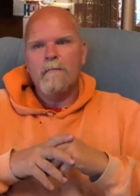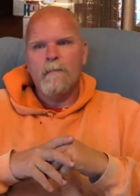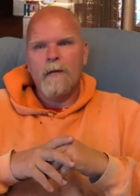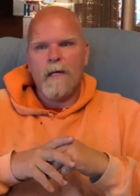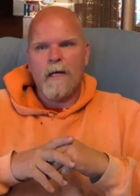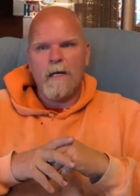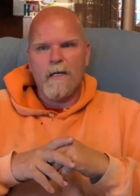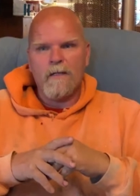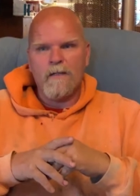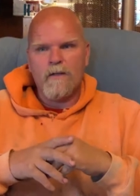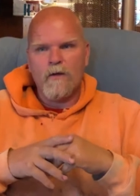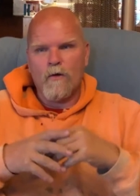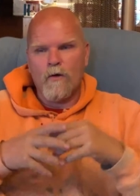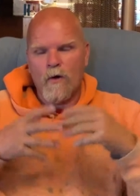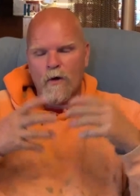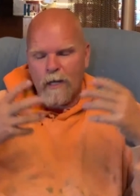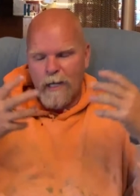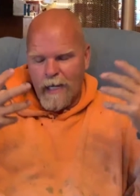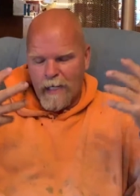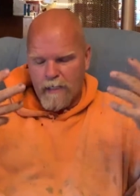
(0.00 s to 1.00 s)
because you're
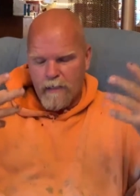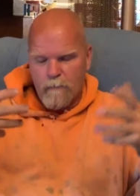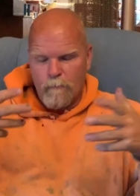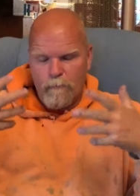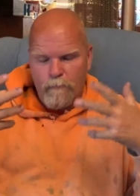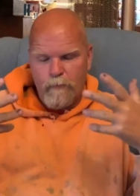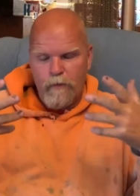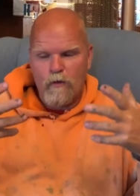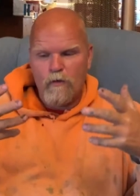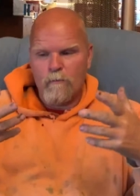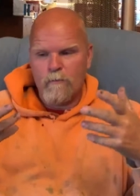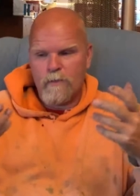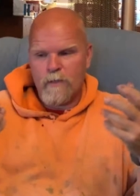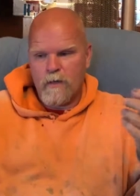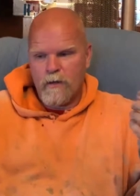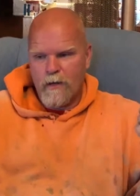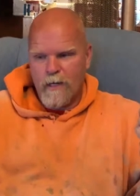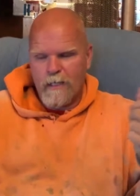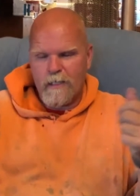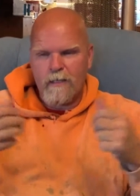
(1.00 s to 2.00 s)
going to get some fumes
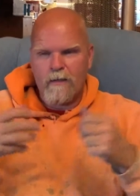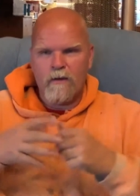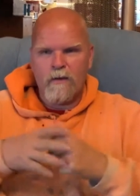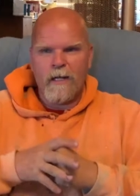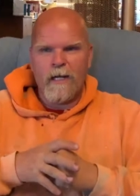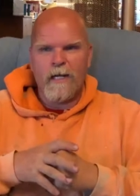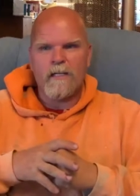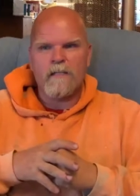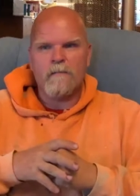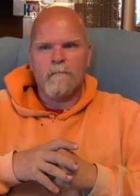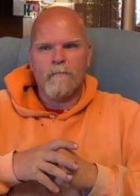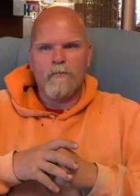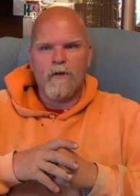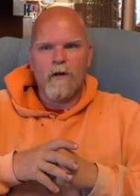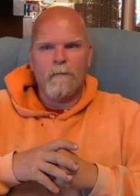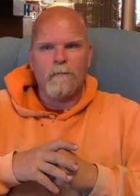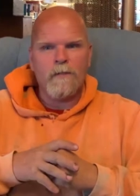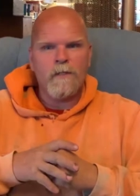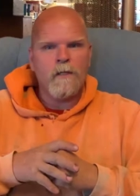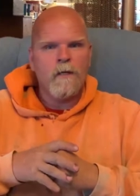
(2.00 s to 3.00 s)
and you're get, going to get some
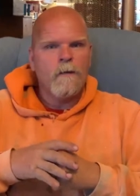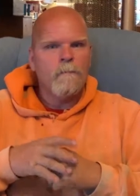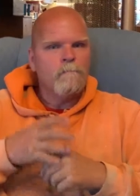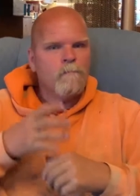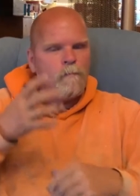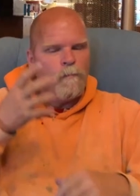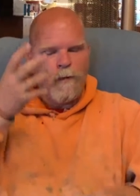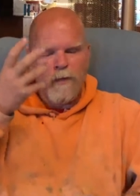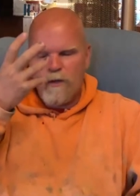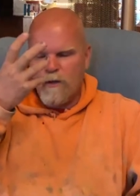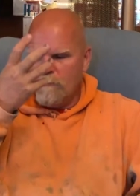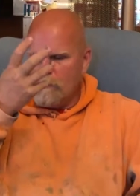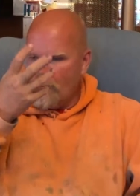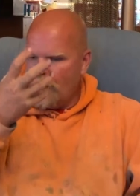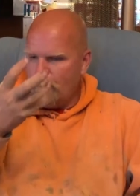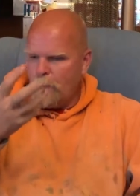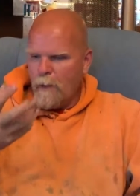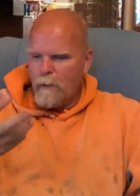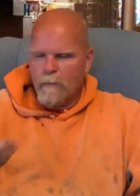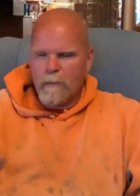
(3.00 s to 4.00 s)
drips. But you
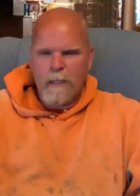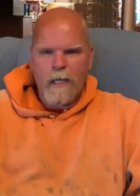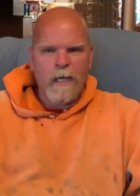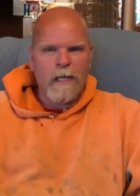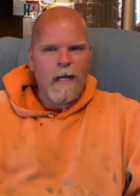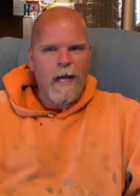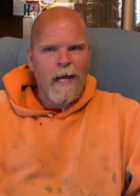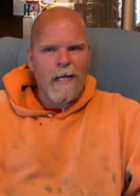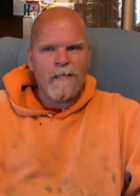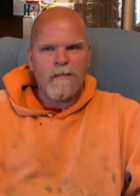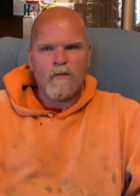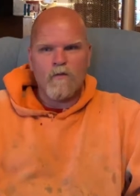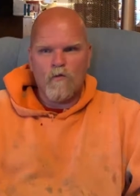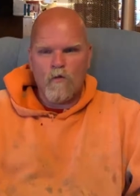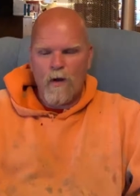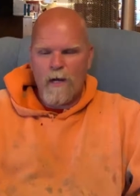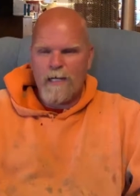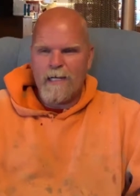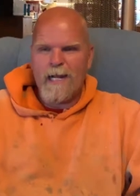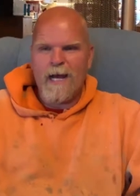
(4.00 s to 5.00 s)
might be able to get acid
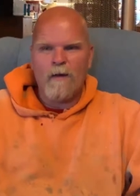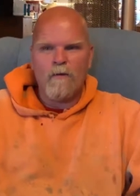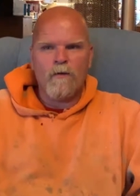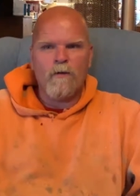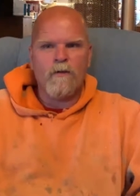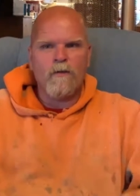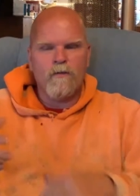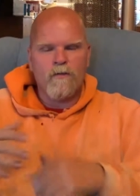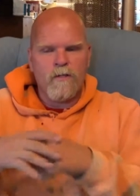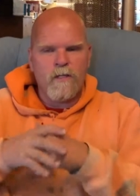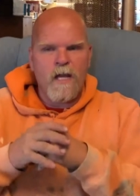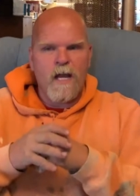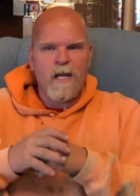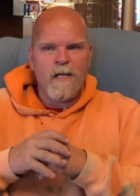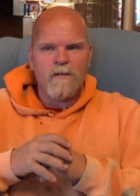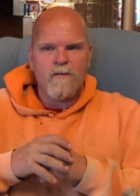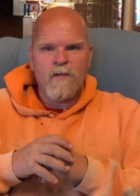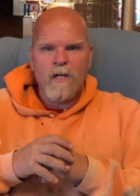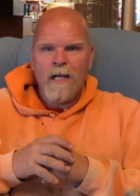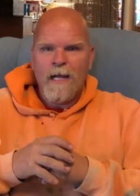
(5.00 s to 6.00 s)
right down to those
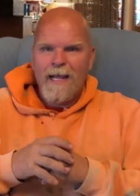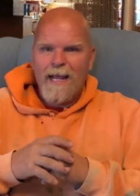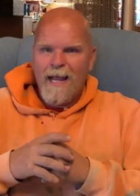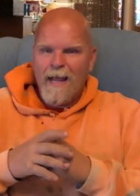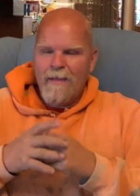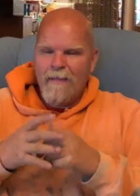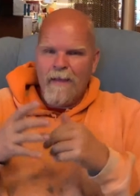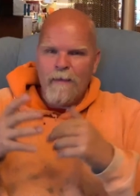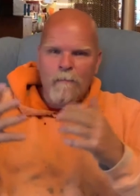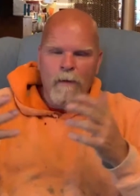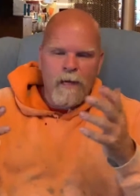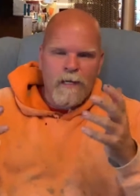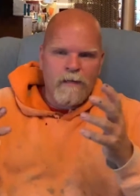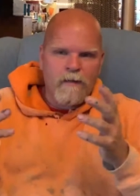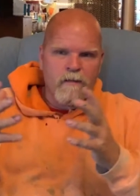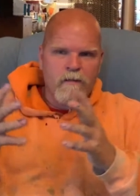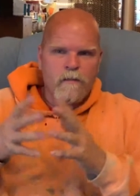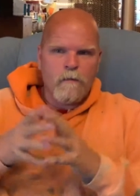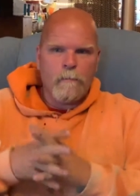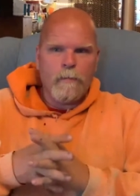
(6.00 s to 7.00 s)
stains and they might
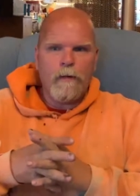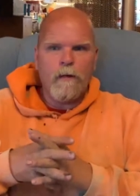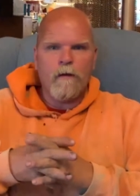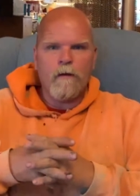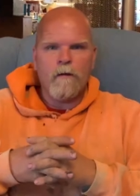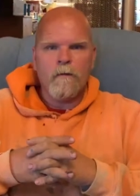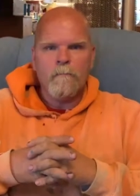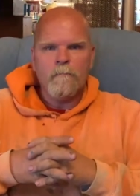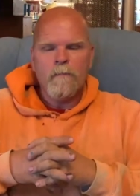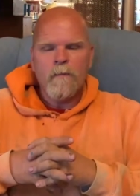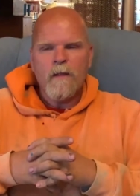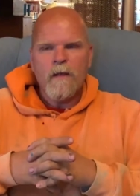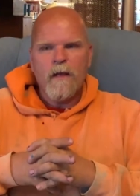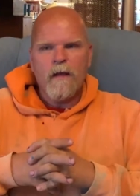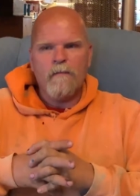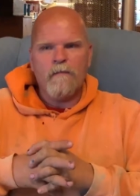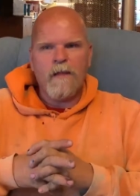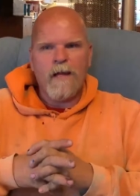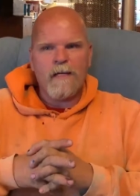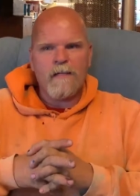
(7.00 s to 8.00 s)
disappear.
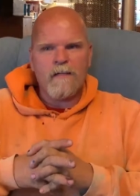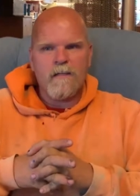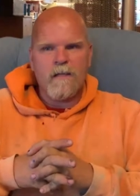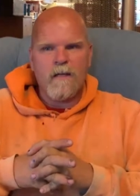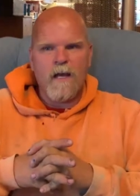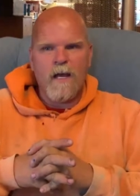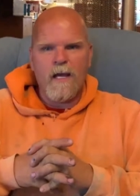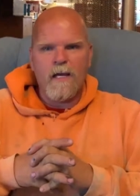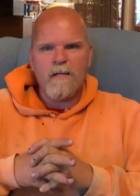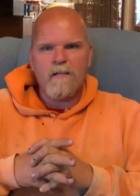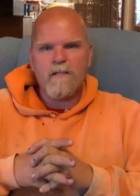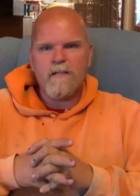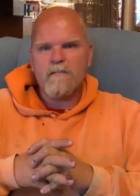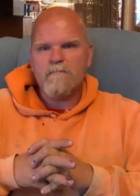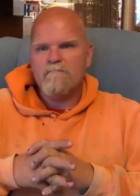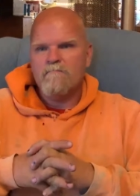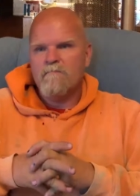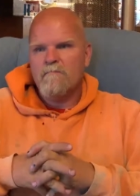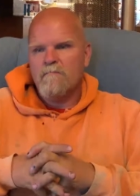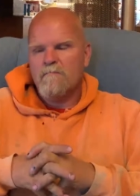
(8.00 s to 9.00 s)
If that's the case,
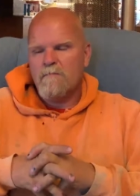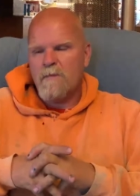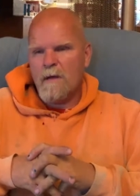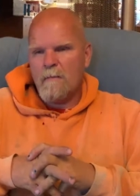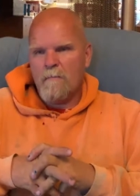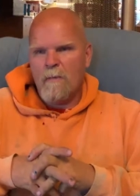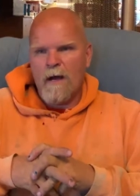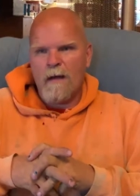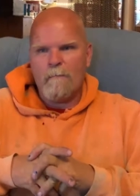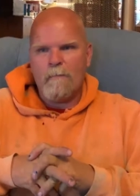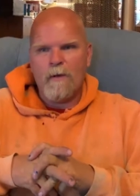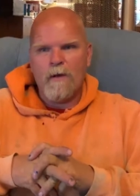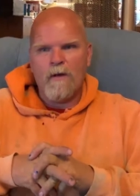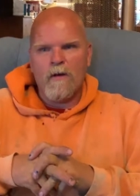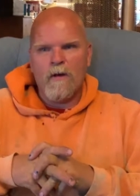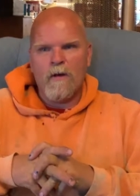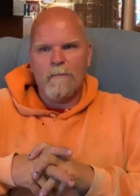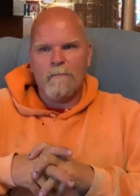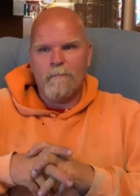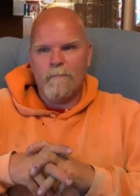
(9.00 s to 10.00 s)
it might be
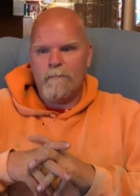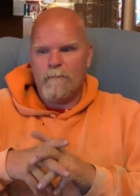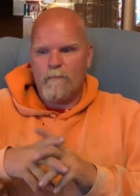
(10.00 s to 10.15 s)
a